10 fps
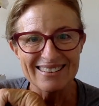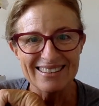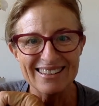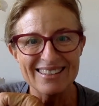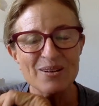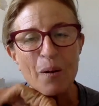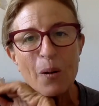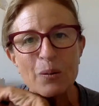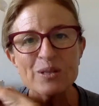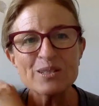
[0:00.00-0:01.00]
It is
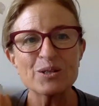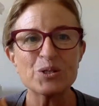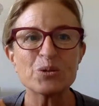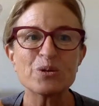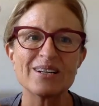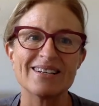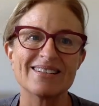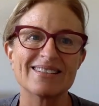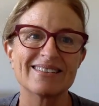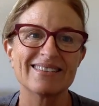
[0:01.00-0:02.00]
always our choice.